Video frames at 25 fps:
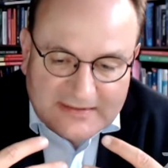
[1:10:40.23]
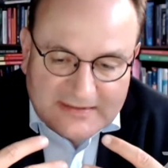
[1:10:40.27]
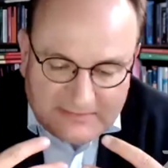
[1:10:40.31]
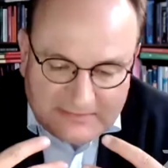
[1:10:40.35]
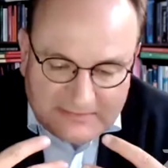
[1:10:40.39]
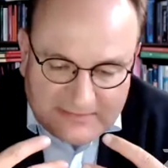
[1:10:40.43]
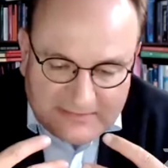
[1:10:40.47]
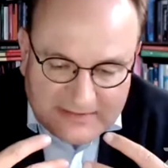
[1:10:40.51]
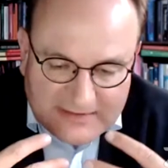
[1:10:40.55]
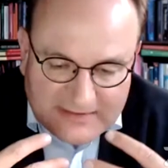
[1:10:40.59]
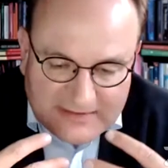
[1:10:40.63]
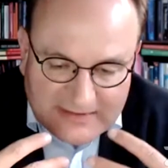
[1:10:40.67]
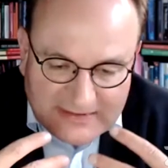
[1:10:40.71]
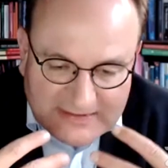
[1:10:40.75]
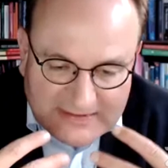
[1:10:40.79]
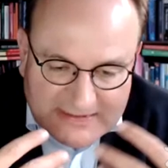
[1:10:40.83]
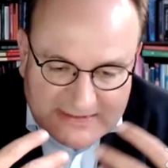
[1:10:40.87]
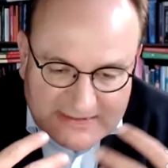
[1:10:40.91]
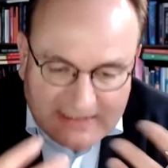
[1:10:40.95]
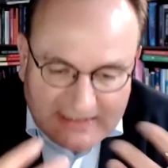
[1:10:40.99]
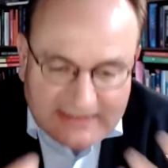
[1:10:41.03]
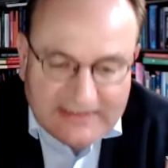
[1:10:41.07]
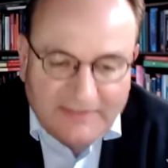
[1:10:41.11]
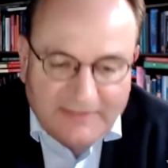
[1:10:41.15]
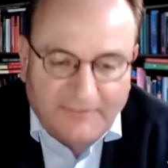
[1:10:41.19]
this
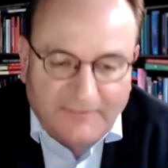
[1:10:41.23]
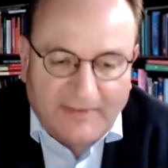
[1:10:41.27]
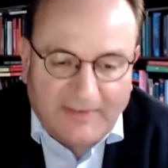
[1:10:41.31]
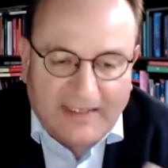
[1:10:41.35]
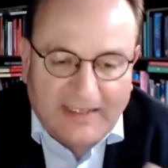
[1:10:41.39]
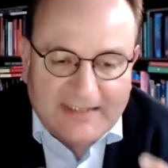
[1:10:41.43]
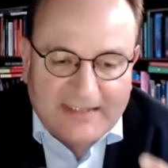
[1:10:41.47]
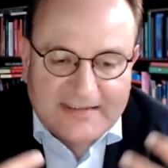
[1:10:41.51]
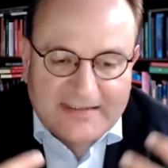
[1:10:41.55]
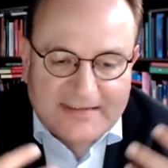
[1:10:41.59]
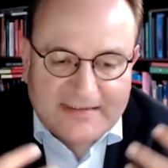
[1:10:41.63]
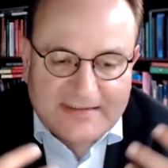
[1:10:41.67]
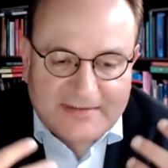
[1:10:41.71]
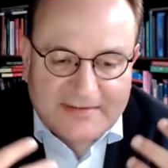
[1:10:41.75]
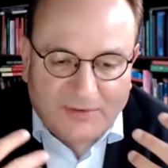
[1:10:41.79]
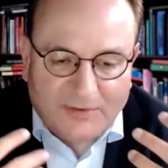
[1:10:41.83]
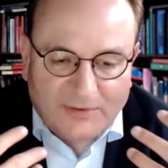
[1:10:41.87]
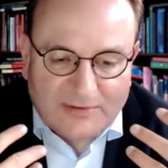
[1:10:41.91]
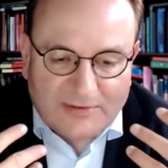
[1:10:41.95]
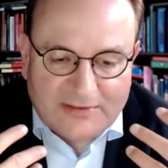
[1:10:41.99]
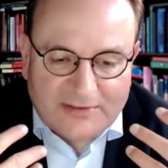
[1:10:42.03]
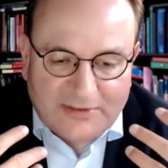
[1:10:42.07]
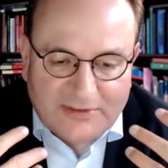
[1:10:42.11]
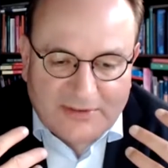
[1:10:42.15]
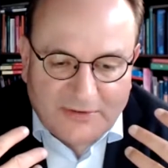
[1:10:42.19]
incentivizes
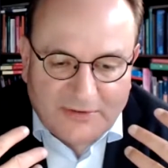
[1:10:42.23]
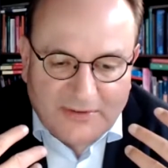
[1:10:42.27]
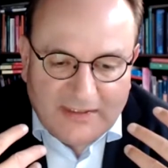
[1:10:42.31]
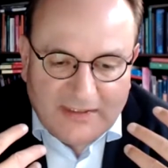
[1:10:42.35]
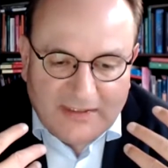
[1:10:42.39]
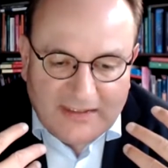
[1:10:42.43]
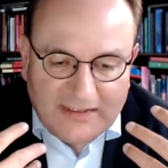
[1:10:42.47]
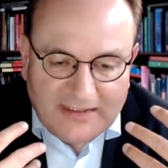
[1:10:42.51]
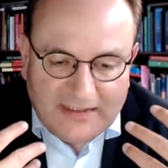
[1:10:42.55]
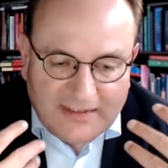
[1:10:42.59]
also